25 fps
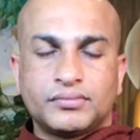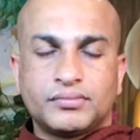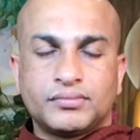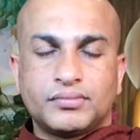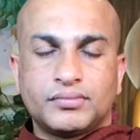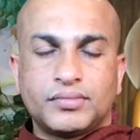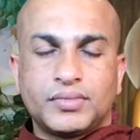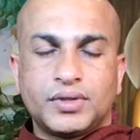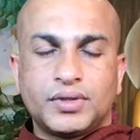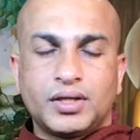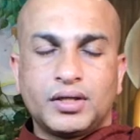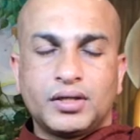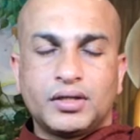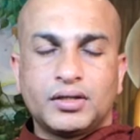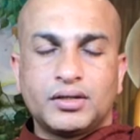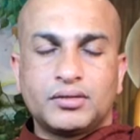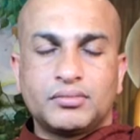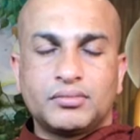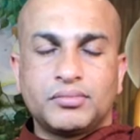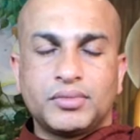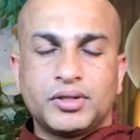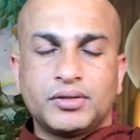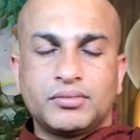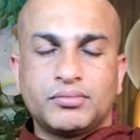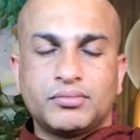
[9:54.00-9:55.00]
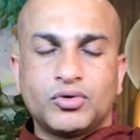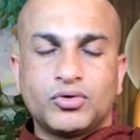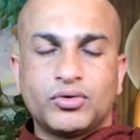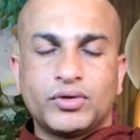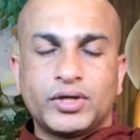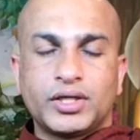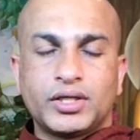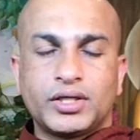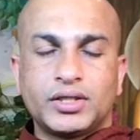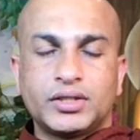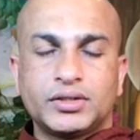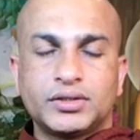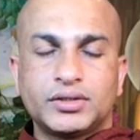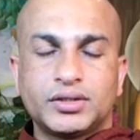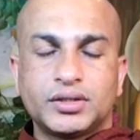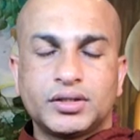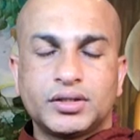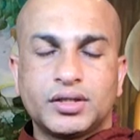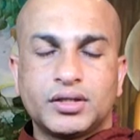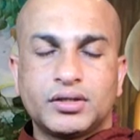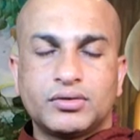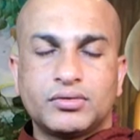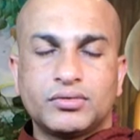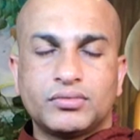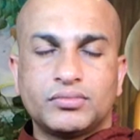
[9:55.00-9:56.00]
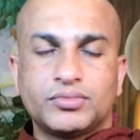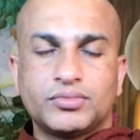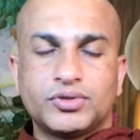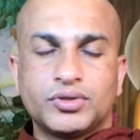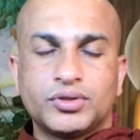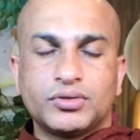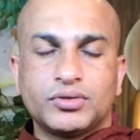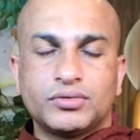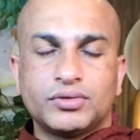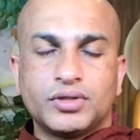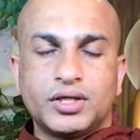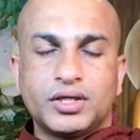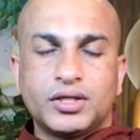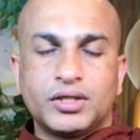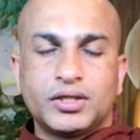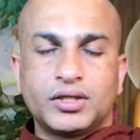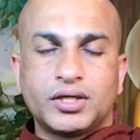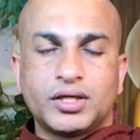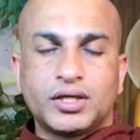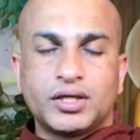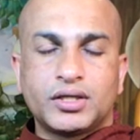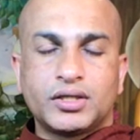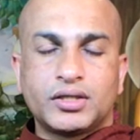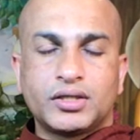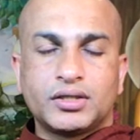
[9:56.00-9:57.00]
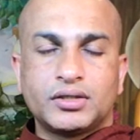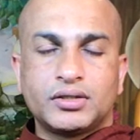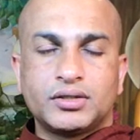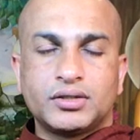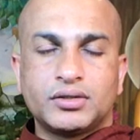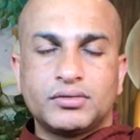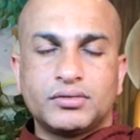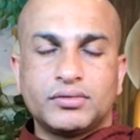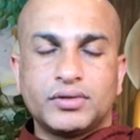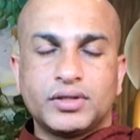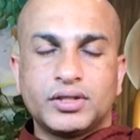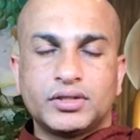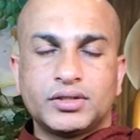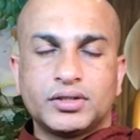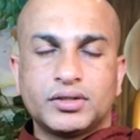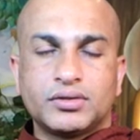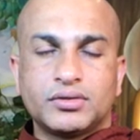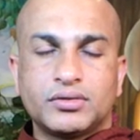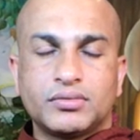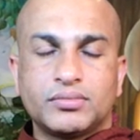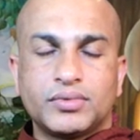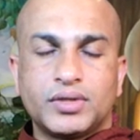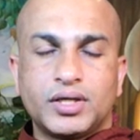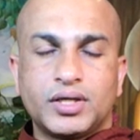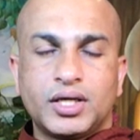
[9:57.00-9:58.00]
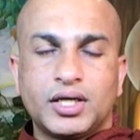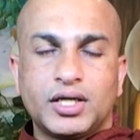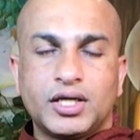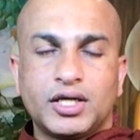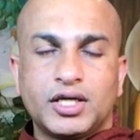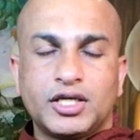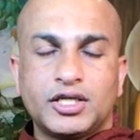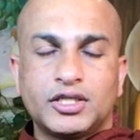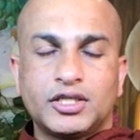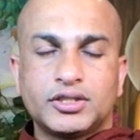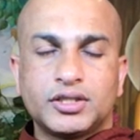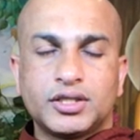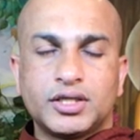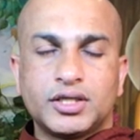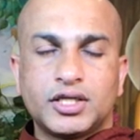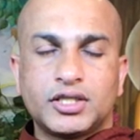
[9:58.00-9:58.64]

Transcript: Bring a little bit more attention and observe the entire continuation of the inhalation